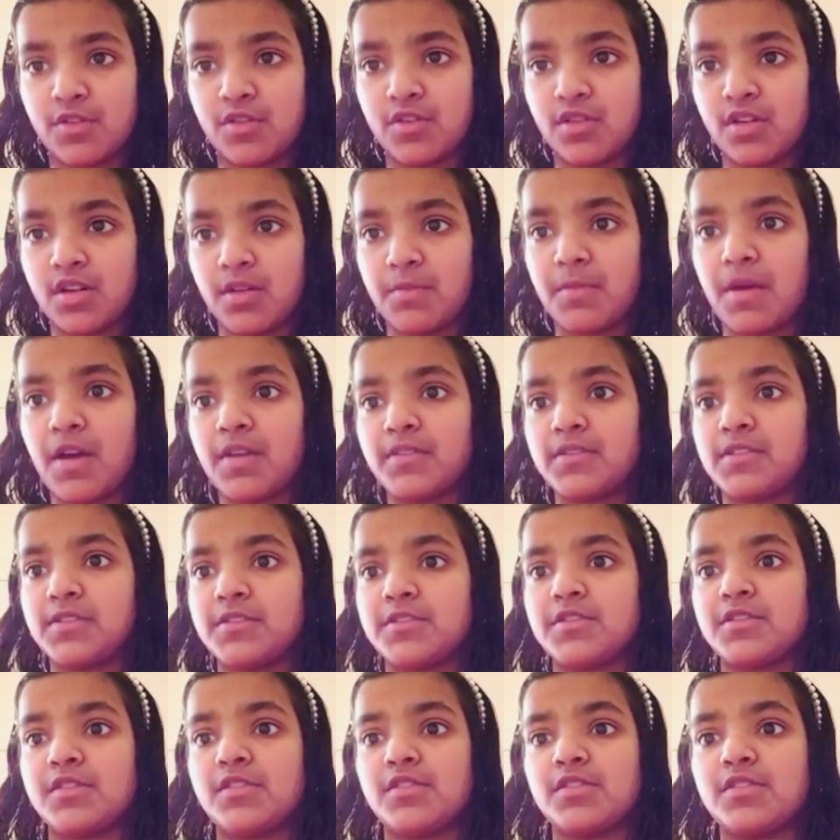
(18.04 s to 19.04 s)
about the
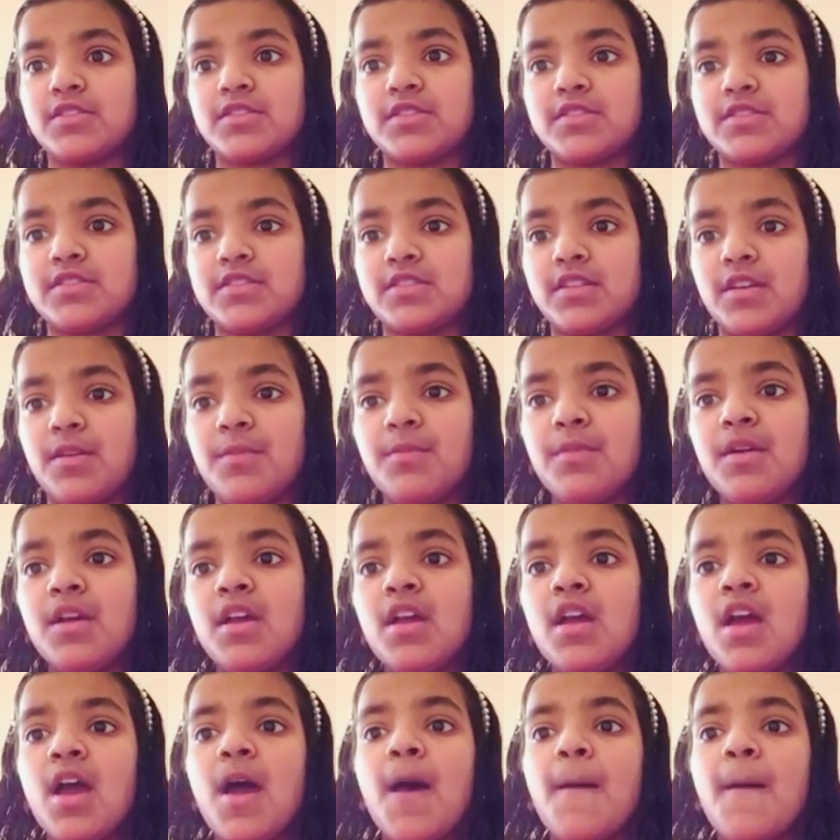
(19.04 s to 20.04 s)
solar system,
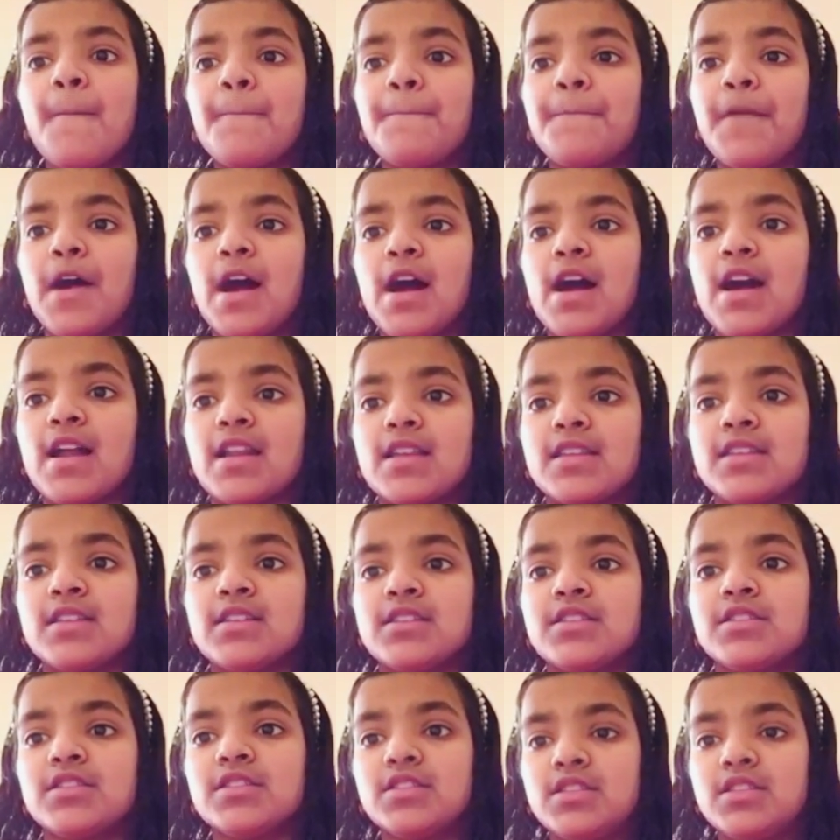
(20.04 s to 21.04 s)
but
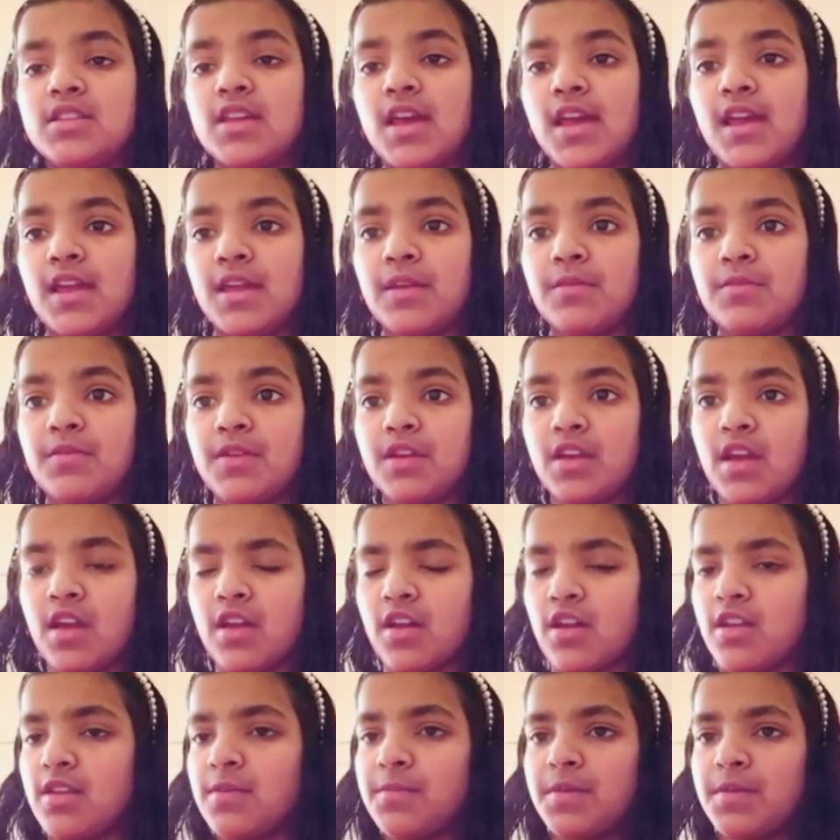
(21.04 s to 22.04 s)
today we are
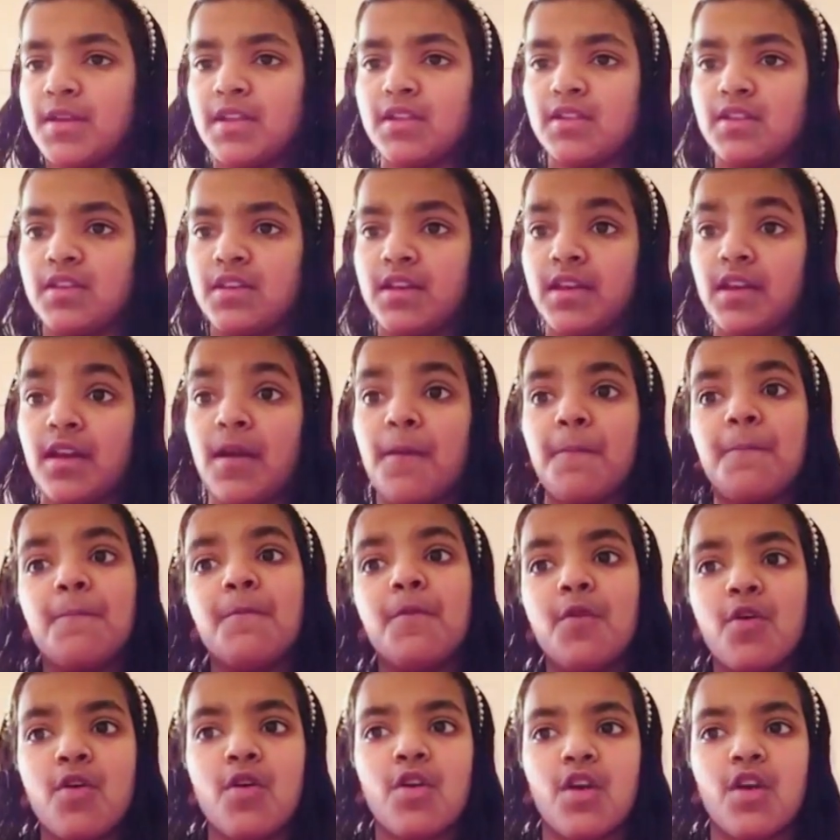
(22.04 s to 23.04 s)
going to be learning
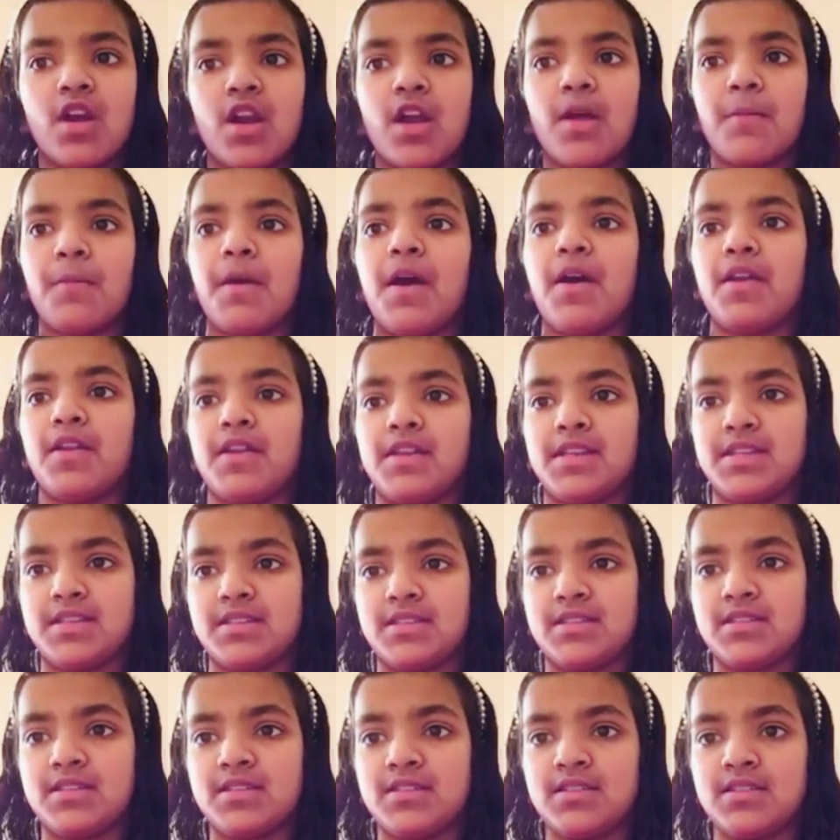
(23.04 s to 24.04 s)
more about it.
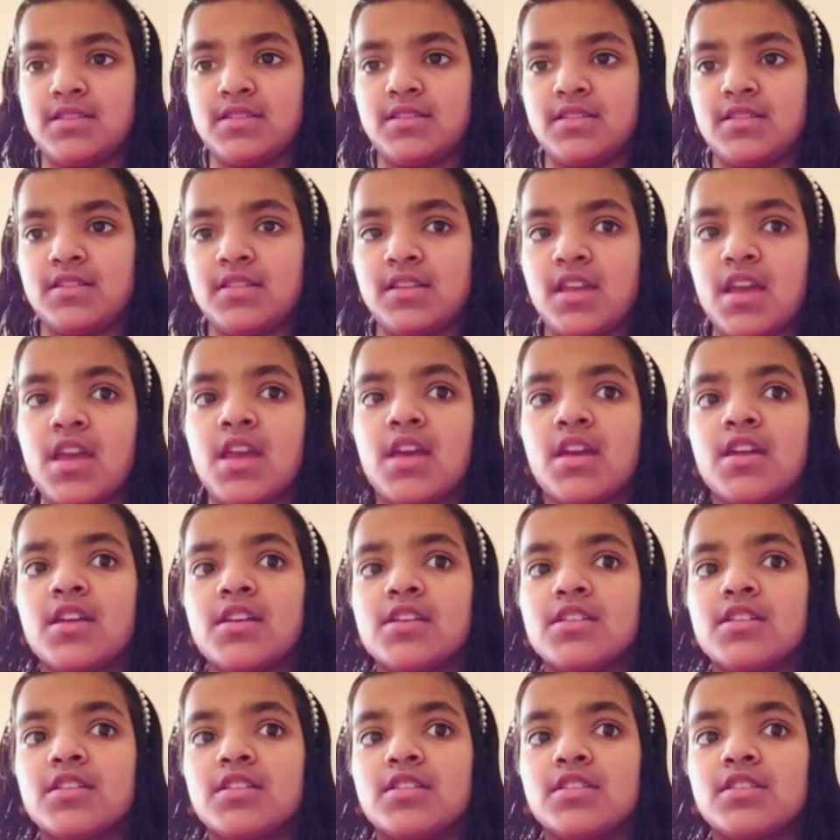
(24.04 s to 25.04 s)

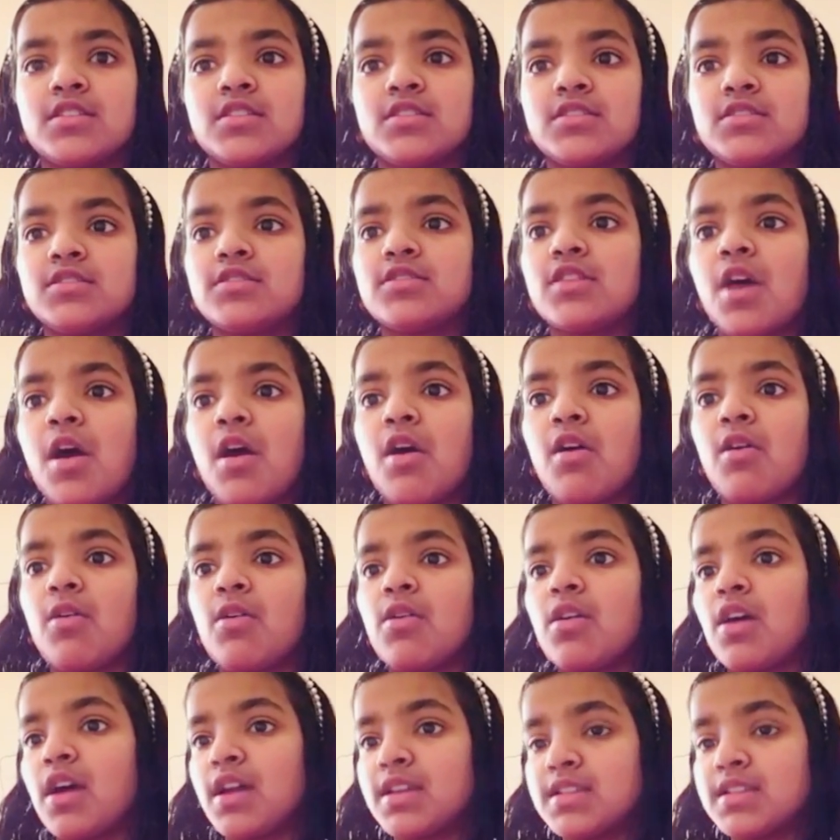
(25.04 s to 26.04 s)
So,
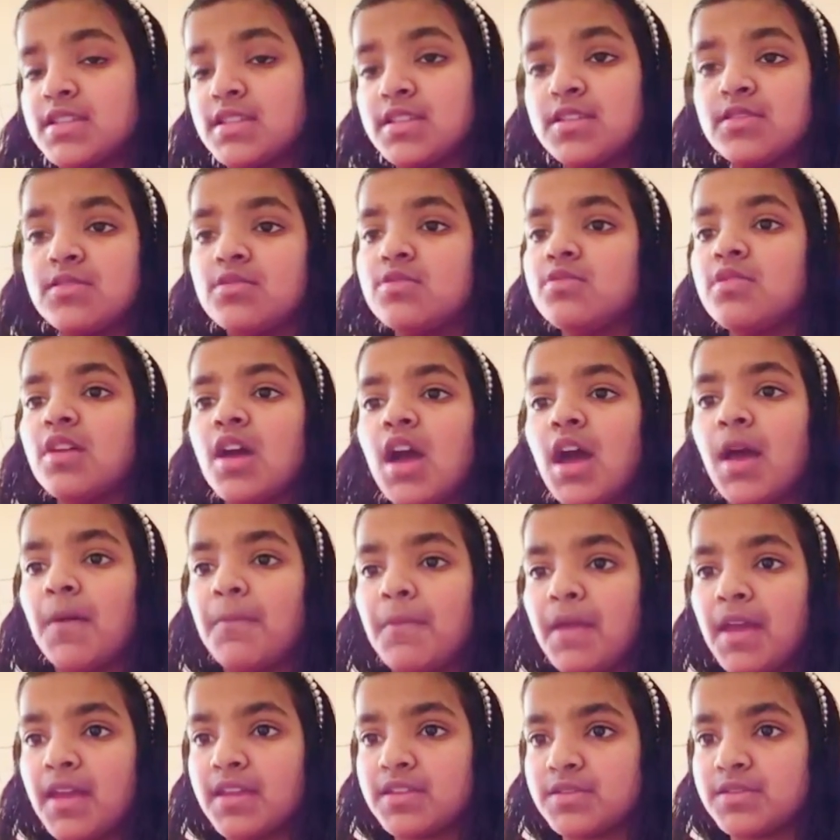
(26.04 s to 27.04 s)
as you
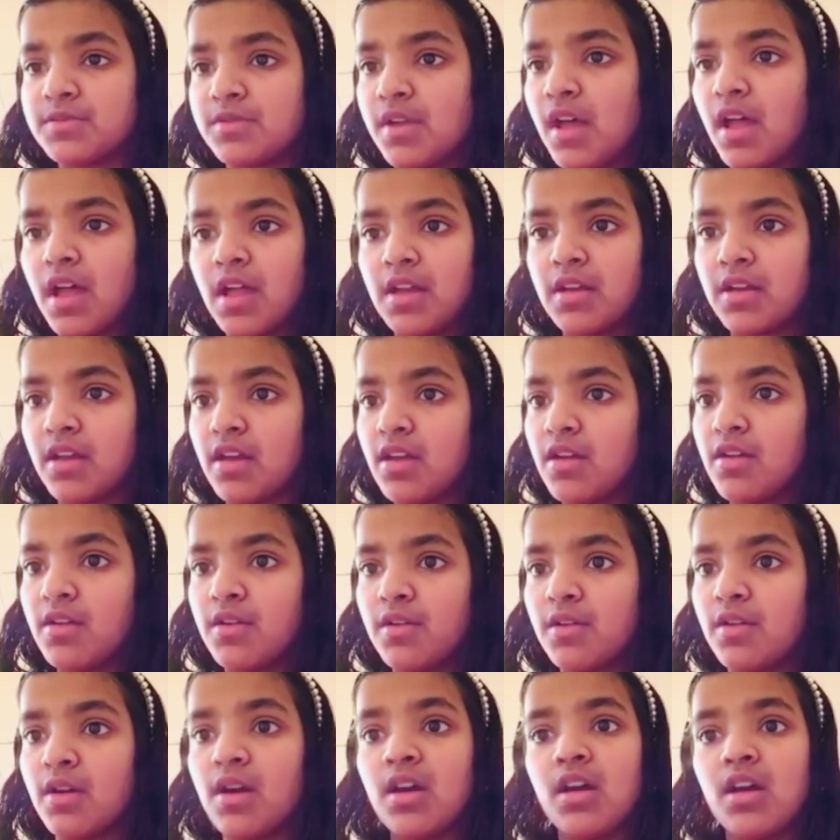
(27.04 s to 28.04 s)
may as well
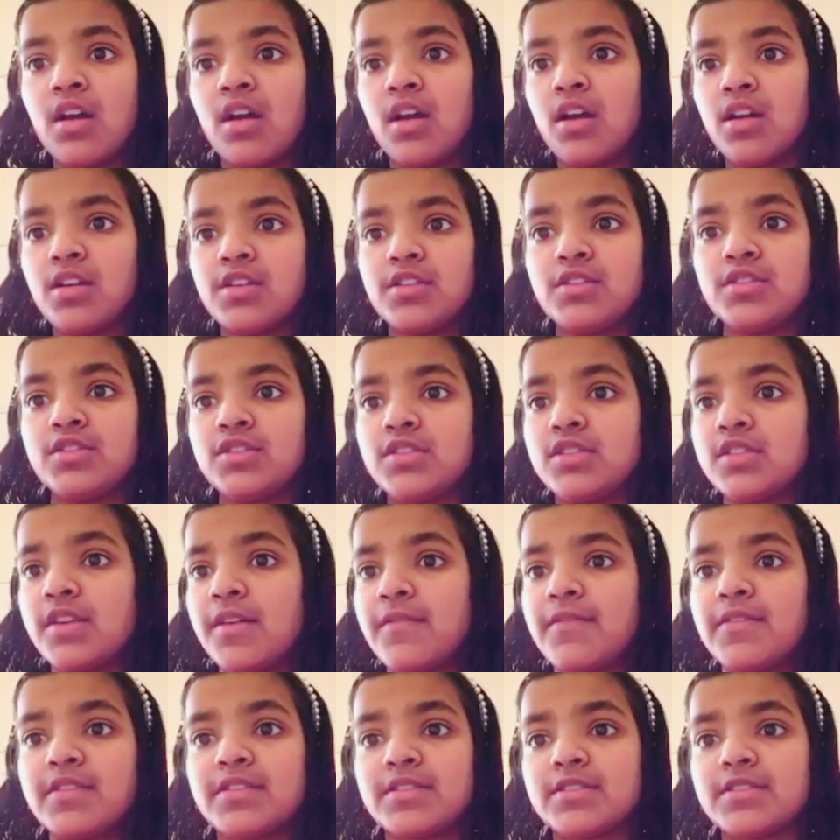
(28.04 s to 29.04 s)
know, you should
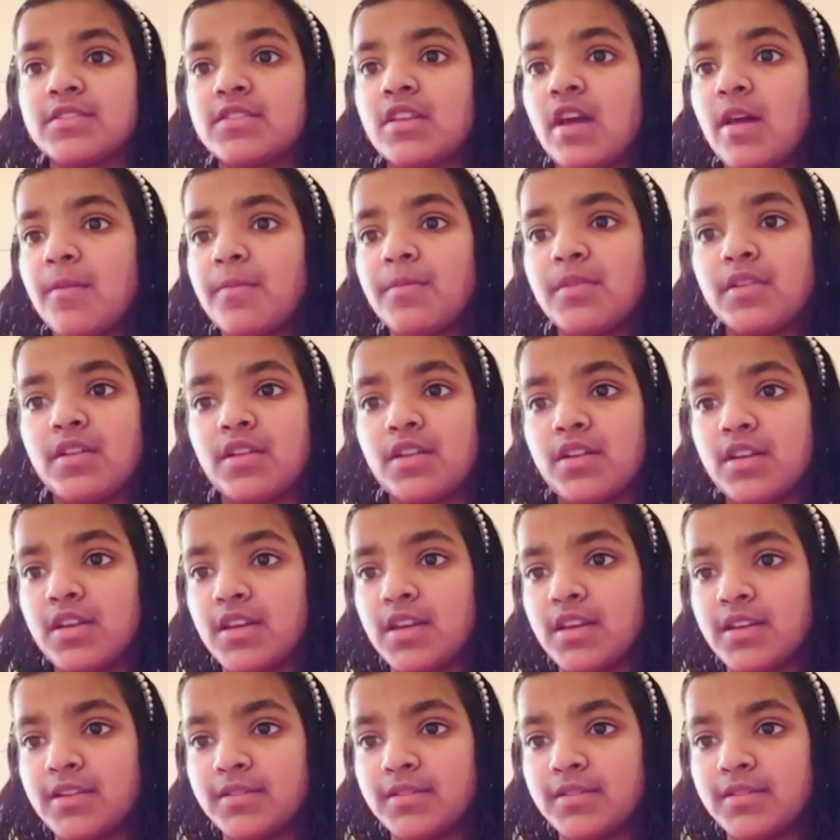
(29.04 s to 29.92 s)
never stop learning.